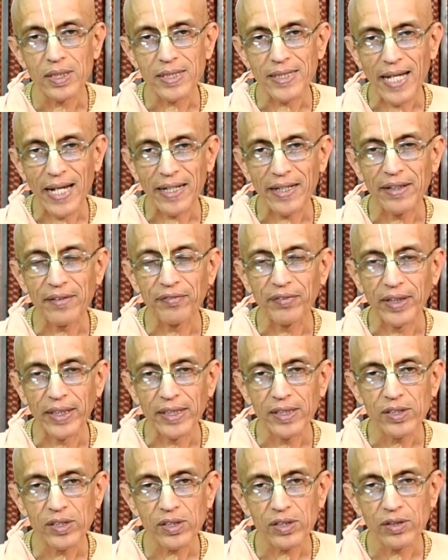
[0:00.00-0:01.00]

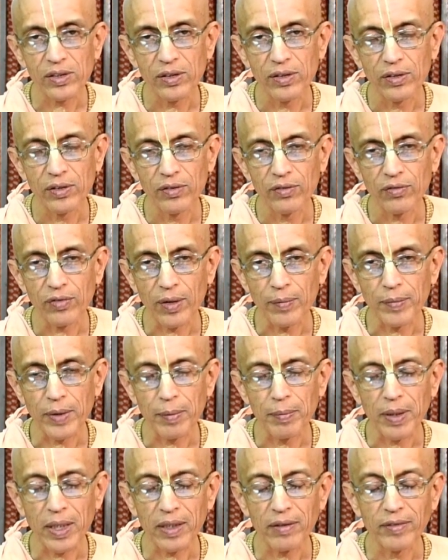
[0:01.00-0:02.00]
sacrifice from
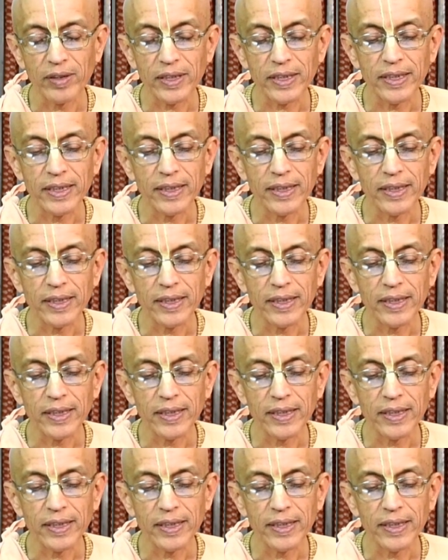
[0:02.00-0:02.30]
the Bhagavad